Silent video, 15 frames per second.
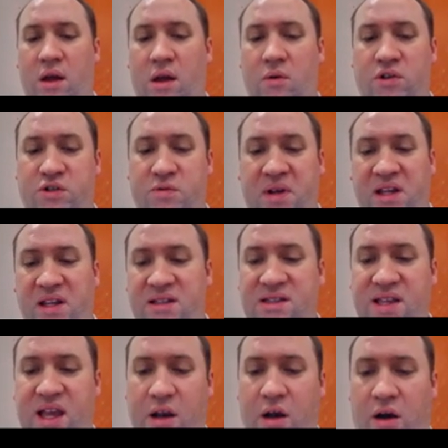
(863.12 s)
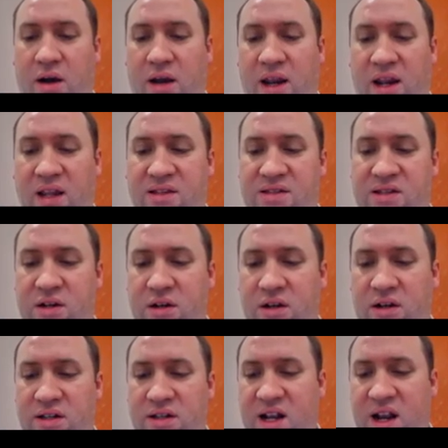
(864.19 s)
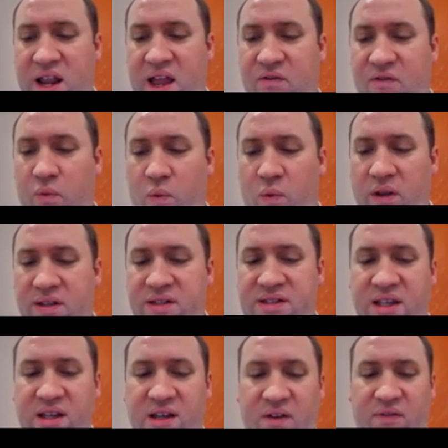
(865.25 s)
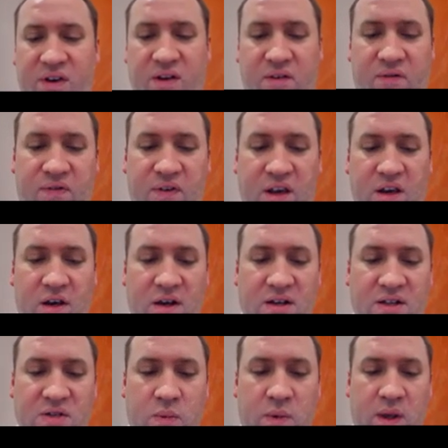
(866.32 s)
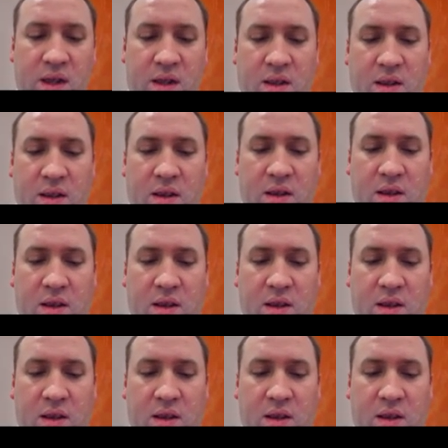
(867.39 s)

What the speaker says: which means that our answer is going to have 1 significant figure as well.